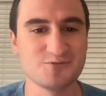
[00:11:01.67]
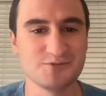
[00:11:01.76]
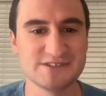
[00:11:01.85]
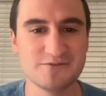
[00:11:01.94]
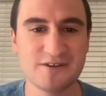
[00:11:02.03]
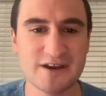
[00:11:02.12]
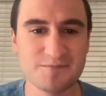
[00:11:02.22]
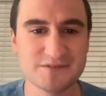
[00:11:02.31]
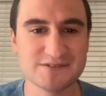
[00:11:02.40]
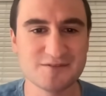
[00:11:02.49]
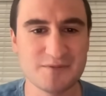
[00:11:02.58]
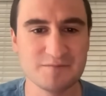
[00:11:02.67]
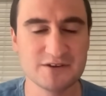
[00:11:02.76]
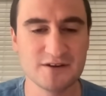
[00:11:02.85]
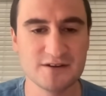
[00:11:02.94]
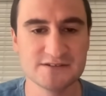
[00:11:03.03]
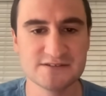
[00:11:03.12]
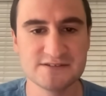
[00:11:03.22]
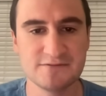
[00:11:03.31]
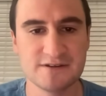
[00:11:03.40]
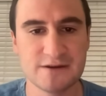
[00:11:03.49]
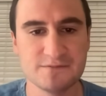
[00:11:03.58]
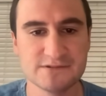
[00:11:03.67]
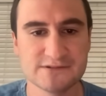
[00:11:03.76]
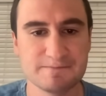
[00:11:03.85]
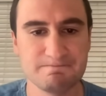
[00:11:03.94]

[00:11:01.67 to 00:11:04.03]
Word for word: So we'll see what happens. I'm, I'm curious to see what happens.